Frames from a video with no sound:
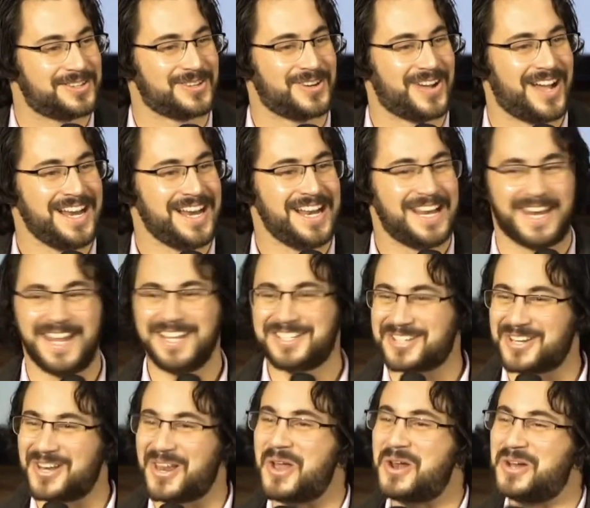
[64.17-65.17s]
all right?
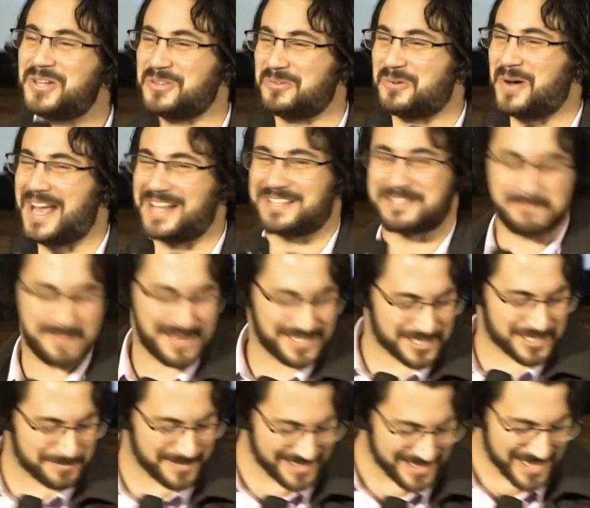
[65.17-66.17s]
Let's learn it the way it's
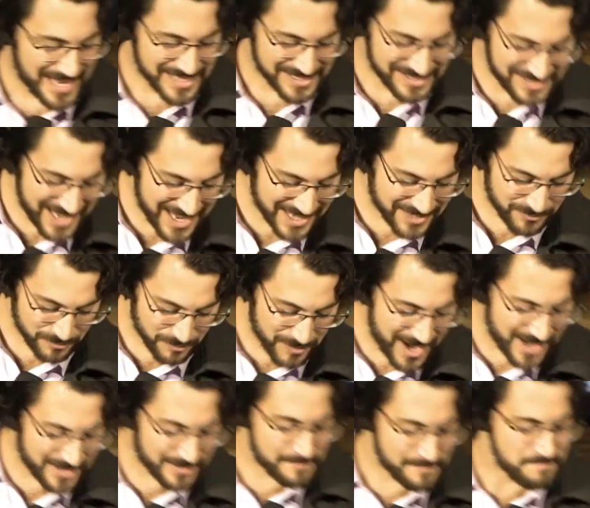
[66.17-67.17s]
meant to be said and
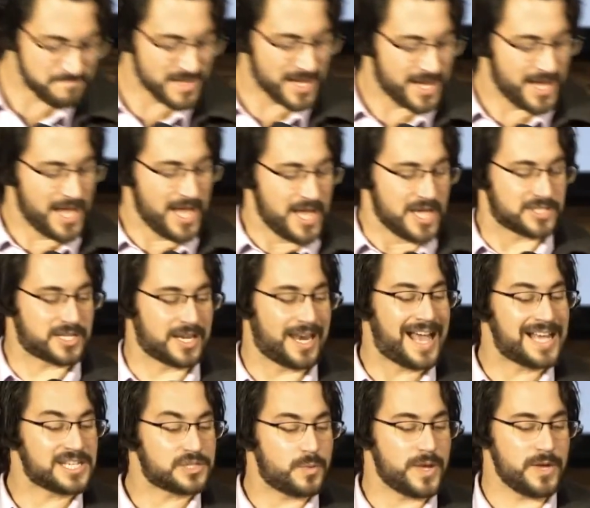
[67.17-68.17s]
read. So
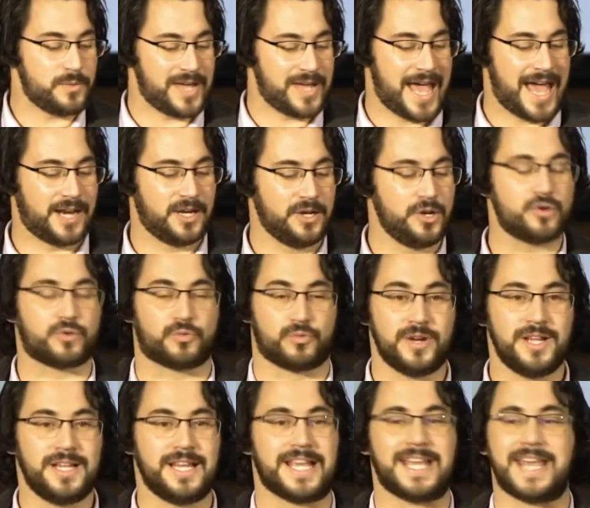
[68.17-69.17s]
last week we had a look
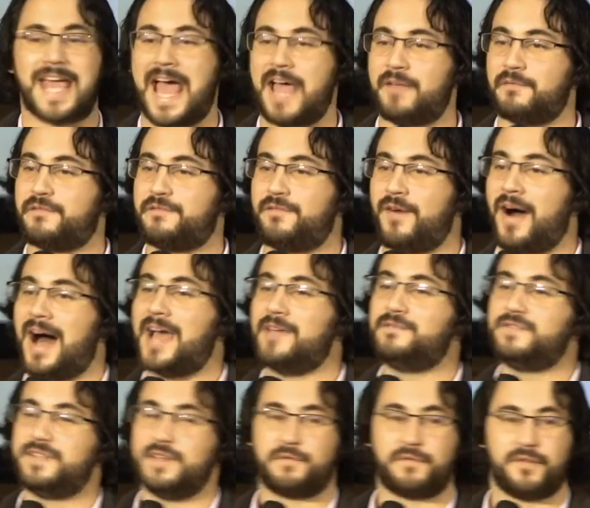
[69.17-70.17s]
really at
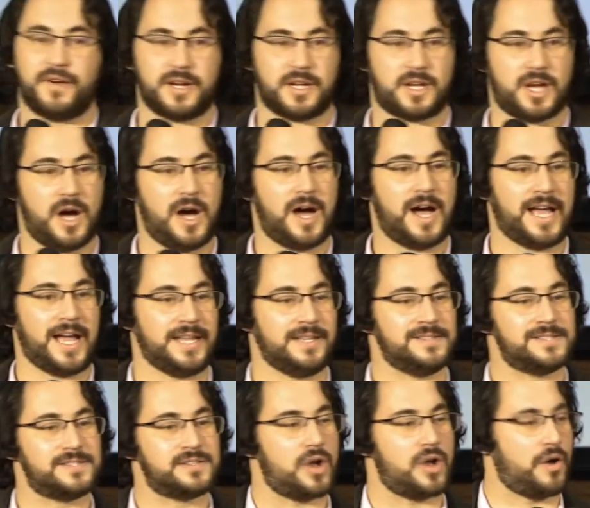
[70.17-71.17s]
five different
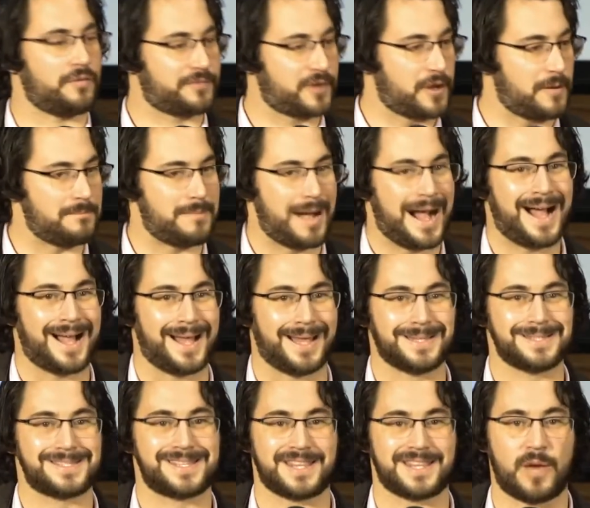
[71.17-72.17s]
kinds of
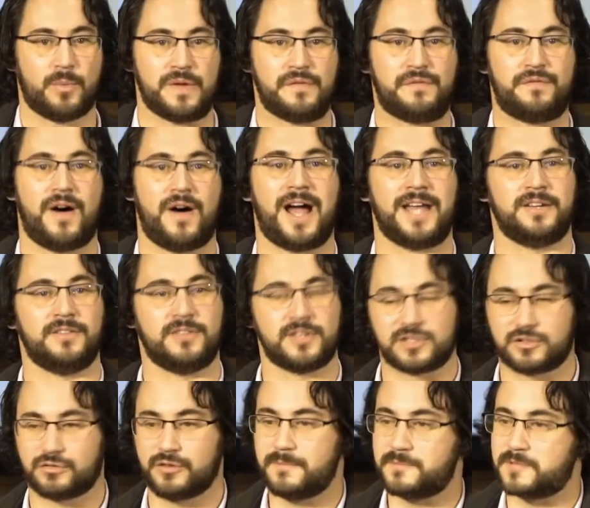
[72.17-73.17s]
commands that we find in the
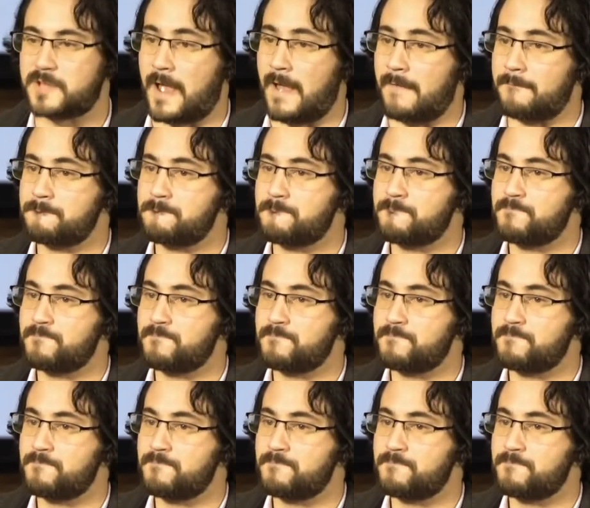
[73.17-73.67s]
scripture.